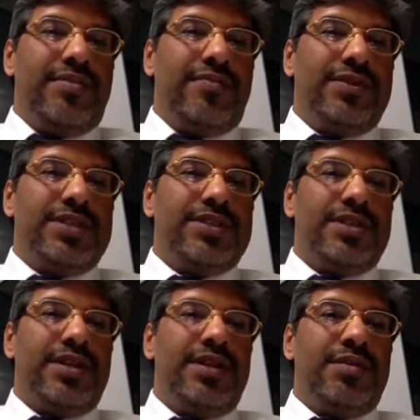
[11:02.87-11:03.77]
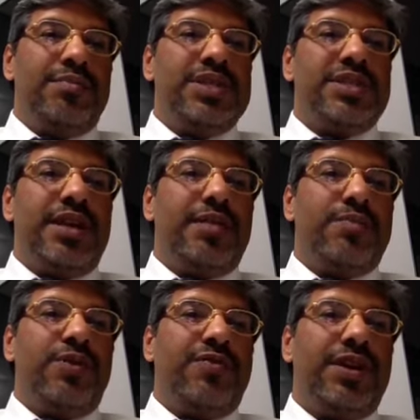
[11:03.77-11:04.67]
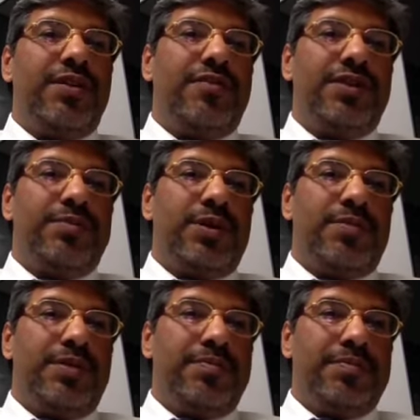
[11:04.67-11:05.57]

which is the mistake proofing of a problem.